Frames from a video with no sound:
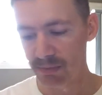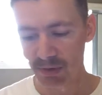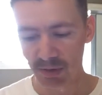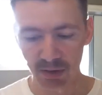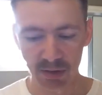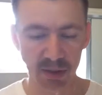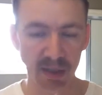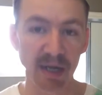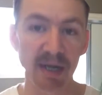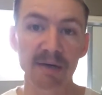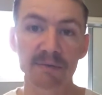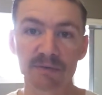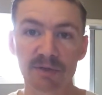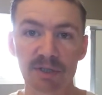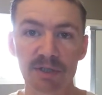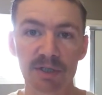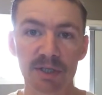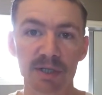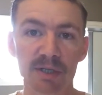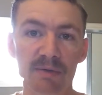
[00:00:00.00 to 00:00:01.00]

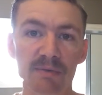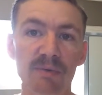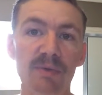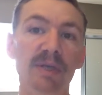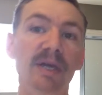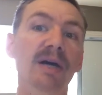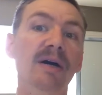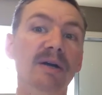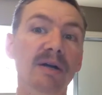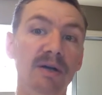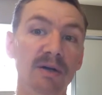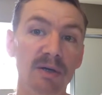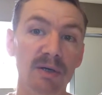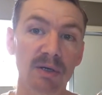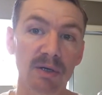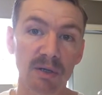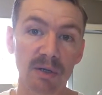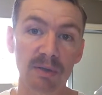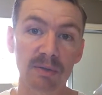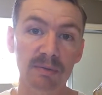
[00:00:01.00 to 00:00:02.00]
aftershave without
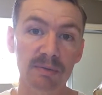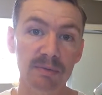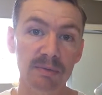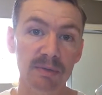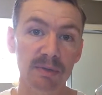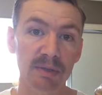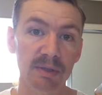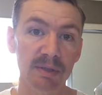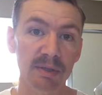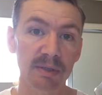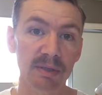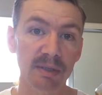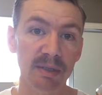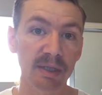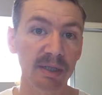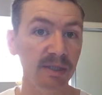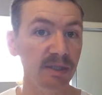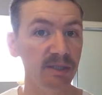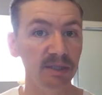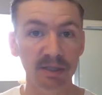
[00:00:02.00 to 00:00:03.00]
alcohol,
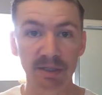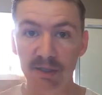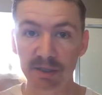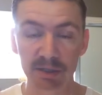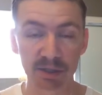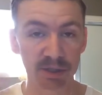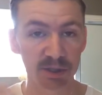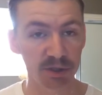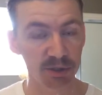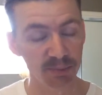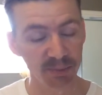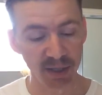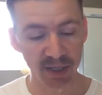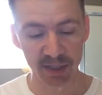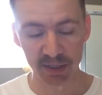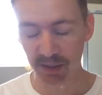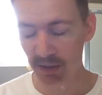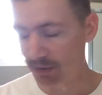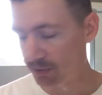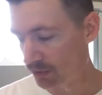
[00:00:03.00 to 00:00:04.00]
and you just
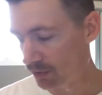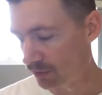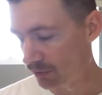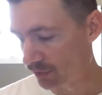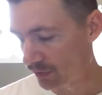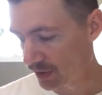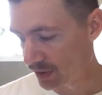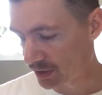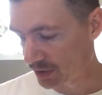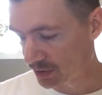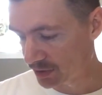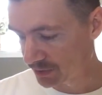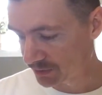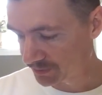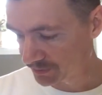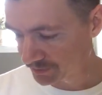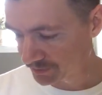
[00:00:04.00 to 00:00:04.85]
splash it on your face.